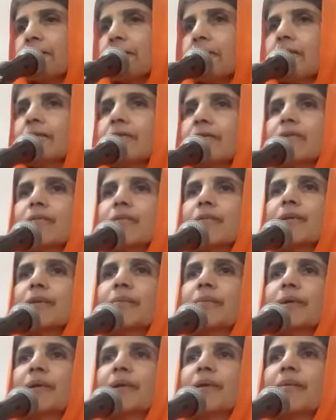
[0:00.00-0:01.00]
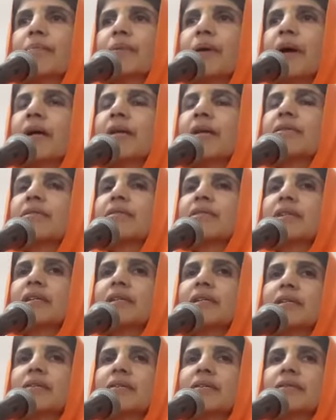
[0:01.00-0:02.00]
What do you mean by a
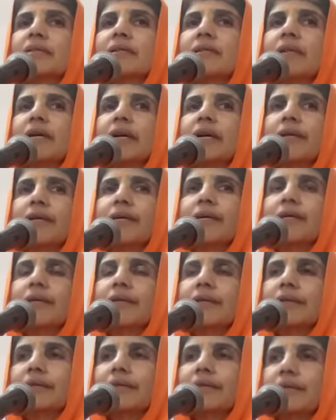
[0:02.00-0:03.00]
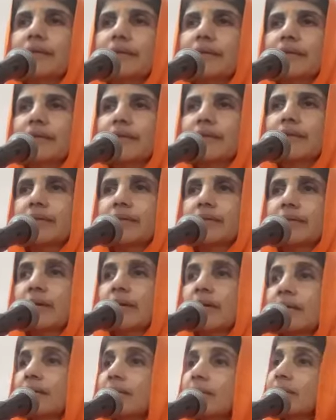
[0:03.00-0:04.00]
partially known
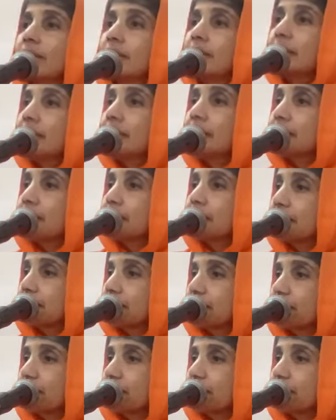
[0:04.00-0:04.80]
I? Are you here?